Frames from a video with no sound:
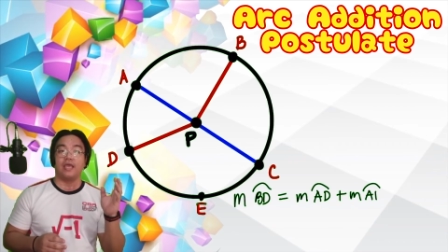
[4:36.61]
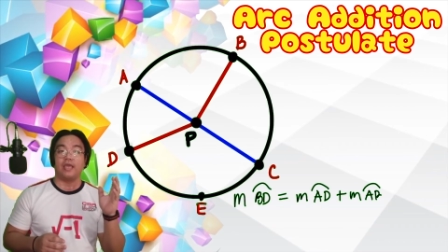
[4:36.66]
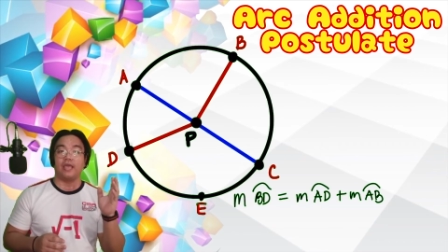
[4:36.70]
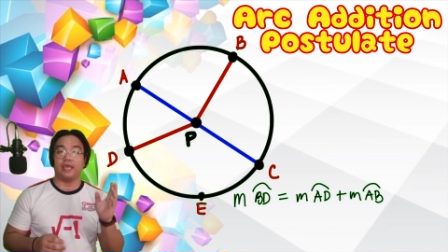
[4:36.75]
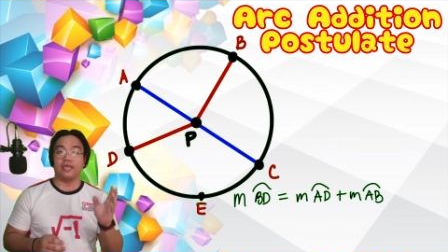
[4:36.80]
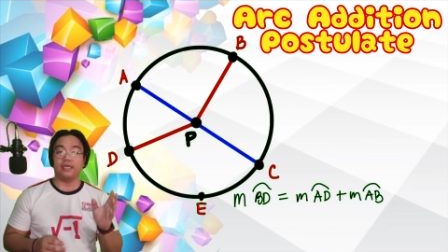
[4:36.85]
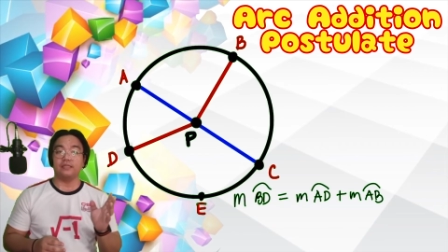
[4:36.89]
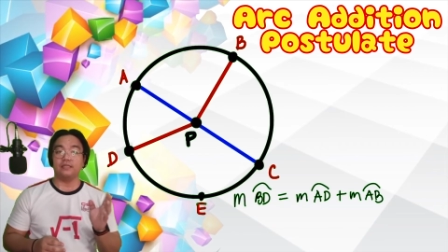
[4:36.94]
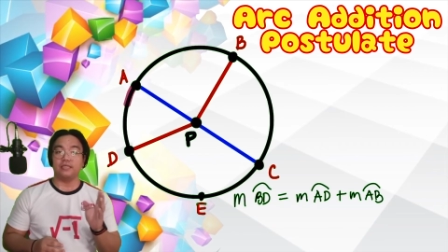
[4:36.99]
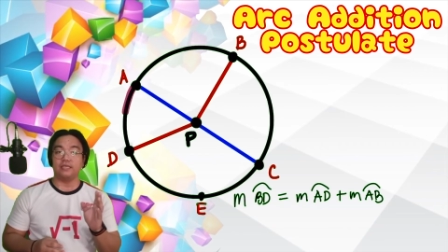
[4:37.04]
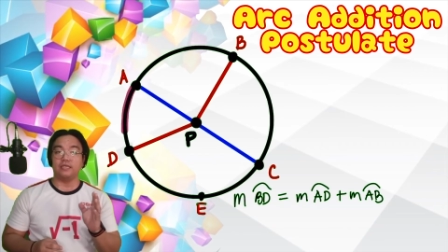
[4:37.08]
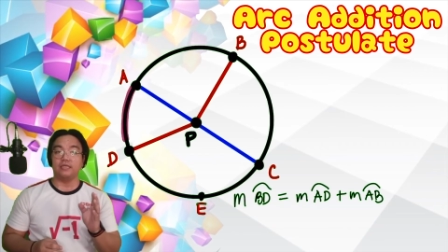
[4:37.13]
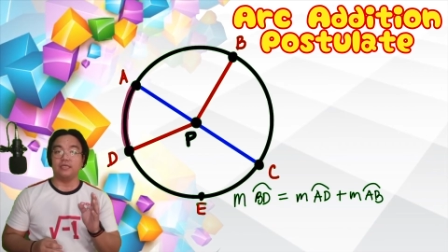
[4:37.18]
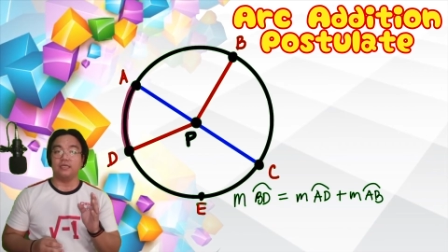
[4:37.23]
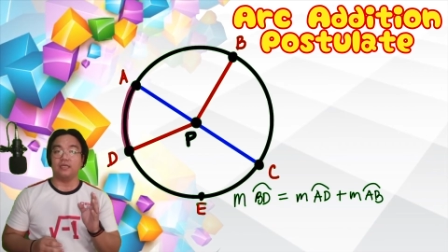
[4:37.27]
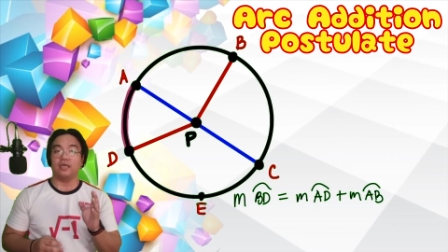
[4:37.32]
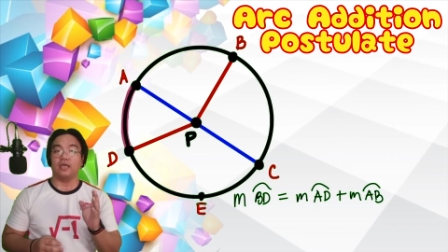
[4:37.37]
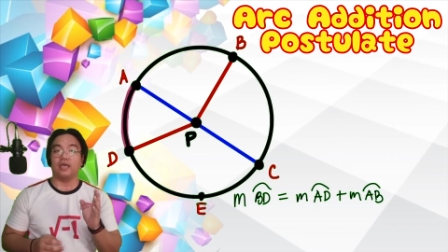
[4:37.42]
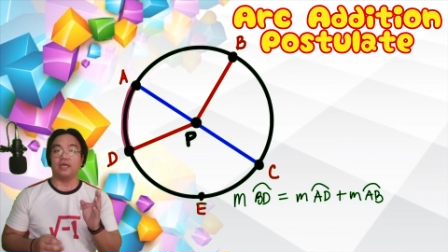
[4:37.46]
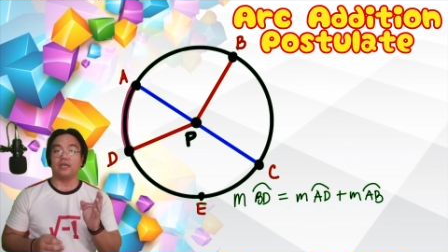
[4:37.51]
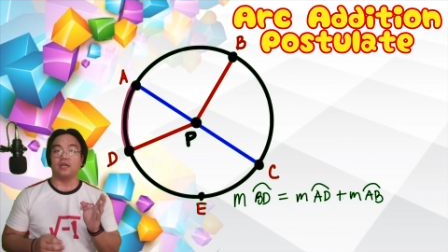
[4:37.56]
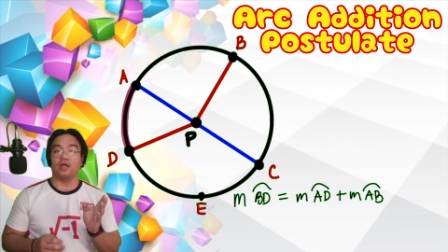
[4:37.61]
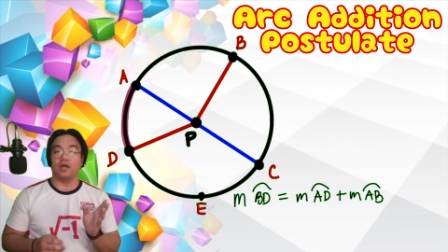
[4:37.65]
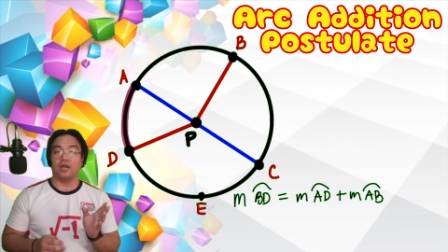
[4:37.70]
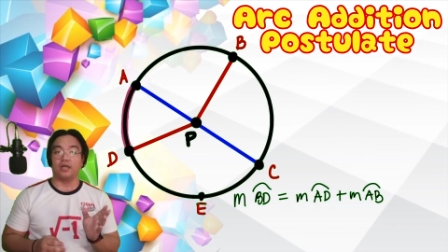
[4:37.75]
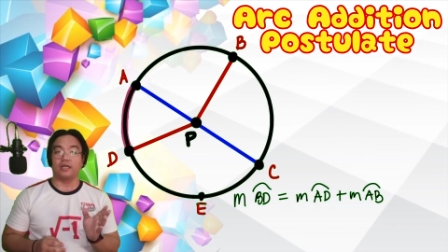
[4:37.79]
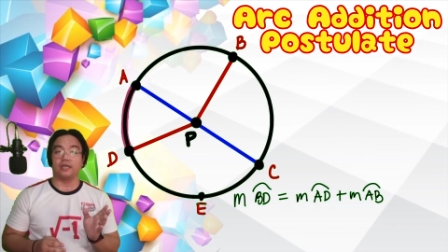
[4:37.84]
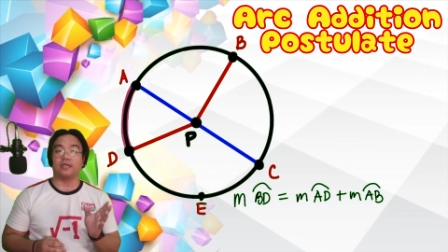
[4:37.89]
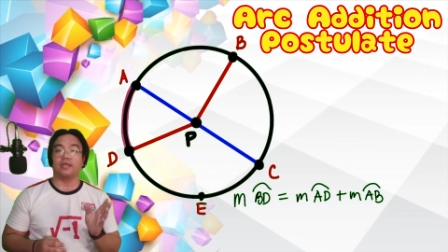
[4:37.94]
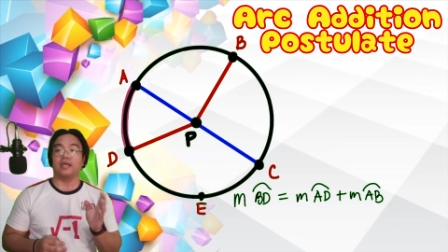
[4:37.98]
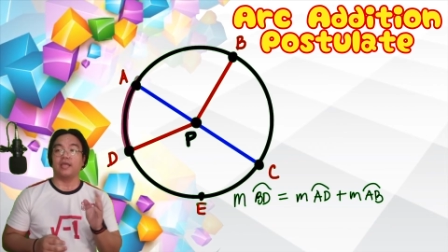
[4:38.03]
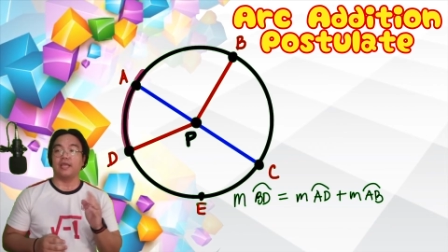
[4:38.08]
A D and
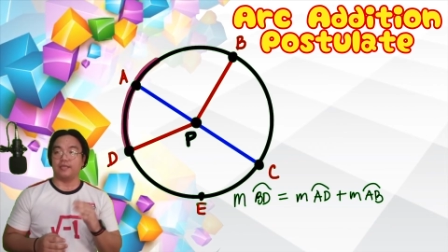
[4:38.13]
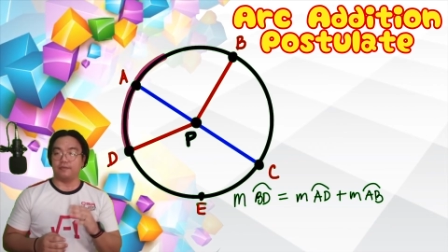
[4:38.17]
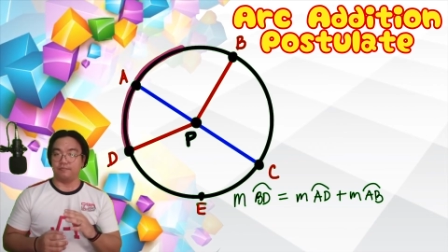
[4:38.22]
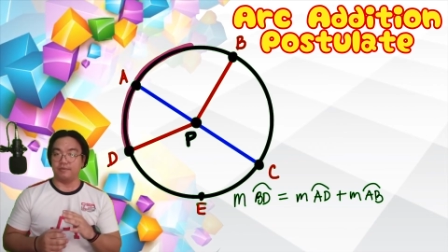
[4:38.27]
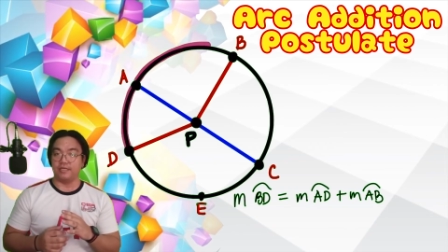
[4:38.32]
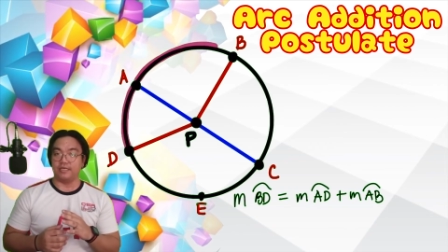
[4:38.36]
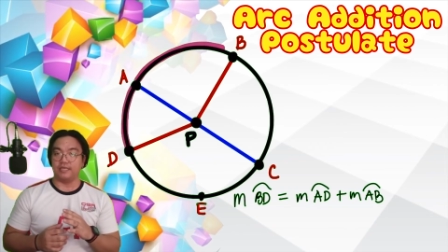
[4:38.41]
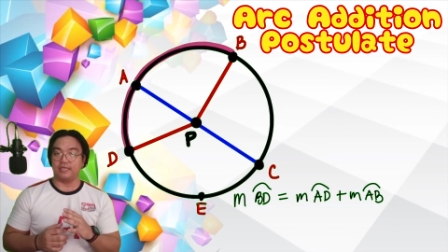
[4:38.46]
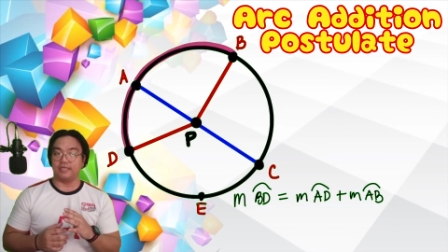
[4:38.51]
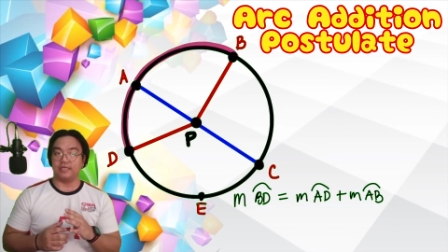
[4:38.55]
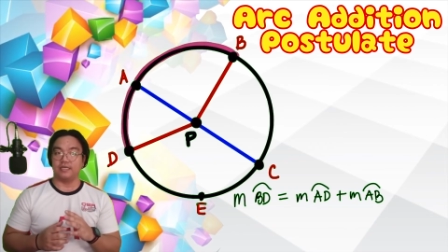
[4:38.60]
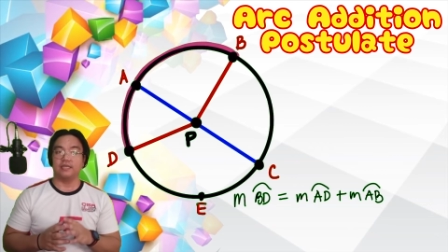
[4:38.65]
arc A B.